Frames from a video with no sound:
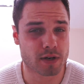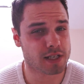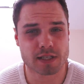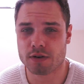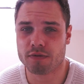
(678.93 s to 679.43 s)

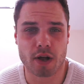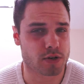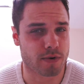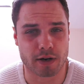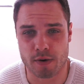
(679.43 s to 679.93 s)
because it's still
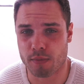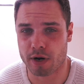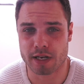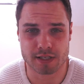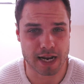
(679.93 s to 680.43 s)
floating around your
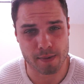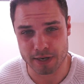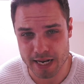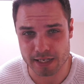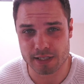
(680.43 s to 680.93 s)
body, it doesn't
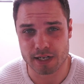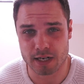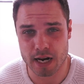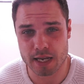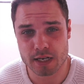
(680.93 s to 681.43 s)
happen
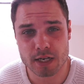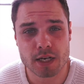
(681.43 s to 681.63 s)
instantly.